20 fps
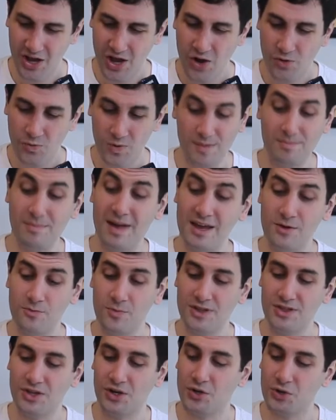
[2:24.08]
We met
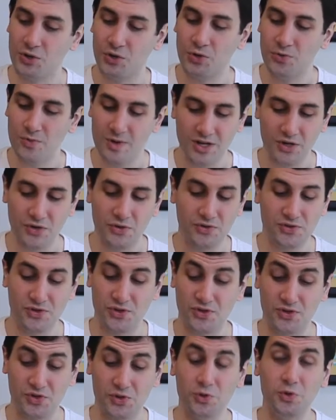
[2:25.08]
when the glue we used
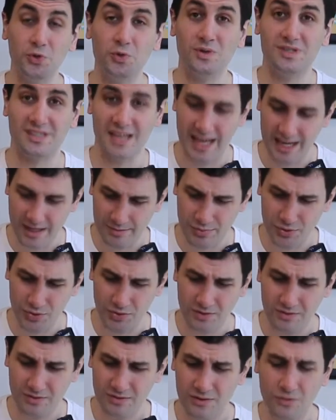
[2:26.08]
at school was edible.
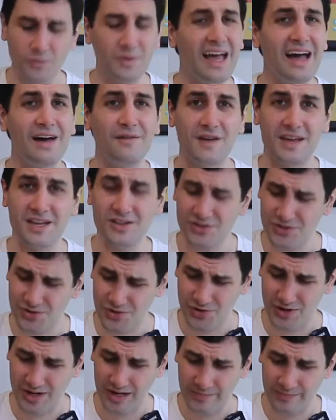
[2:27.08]
We have
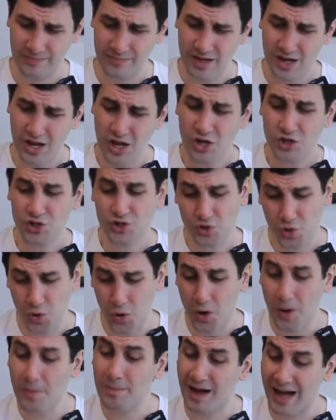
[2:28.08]
history.
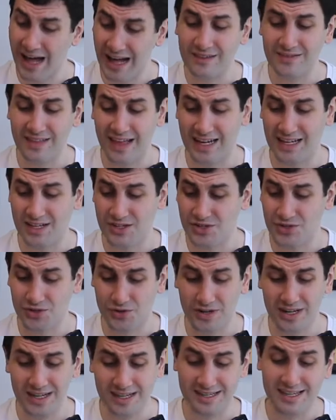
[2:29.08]
Sure, part of that
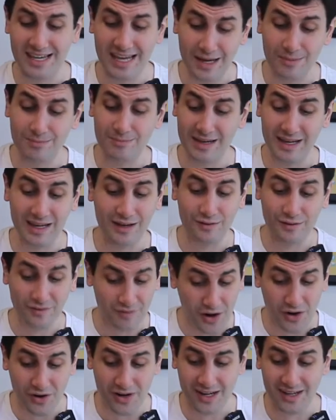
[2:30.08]
history is him being
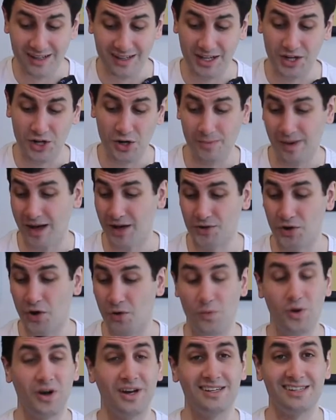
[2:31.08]
very clear about
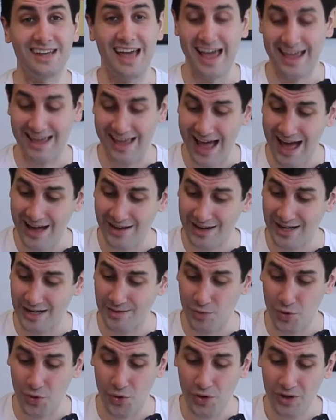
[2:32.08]
not wanting to hang out
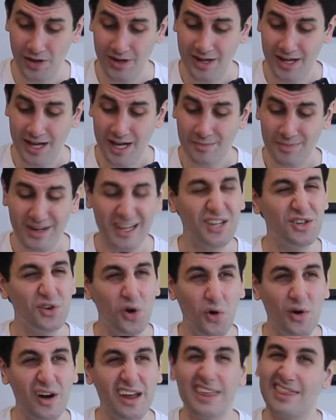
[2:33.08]
anymore, but
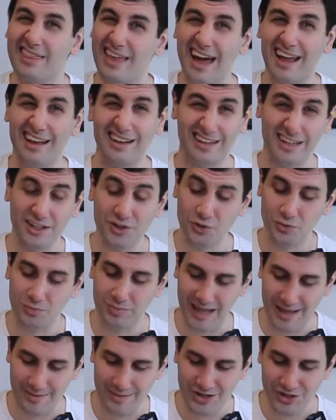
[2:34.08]
ignoring that little
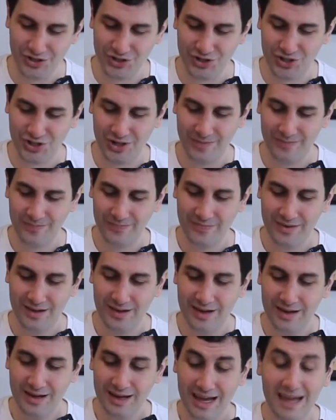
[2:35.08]
blemish.
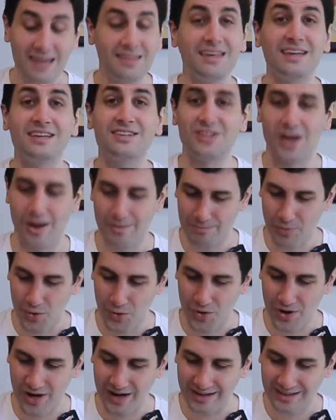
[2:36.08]
He thinks I'm
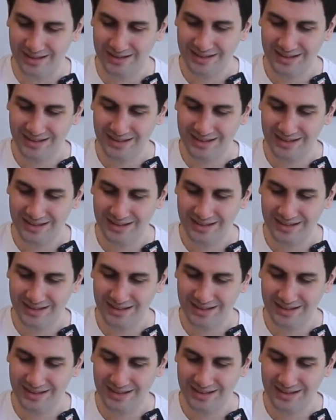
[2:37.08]
boring.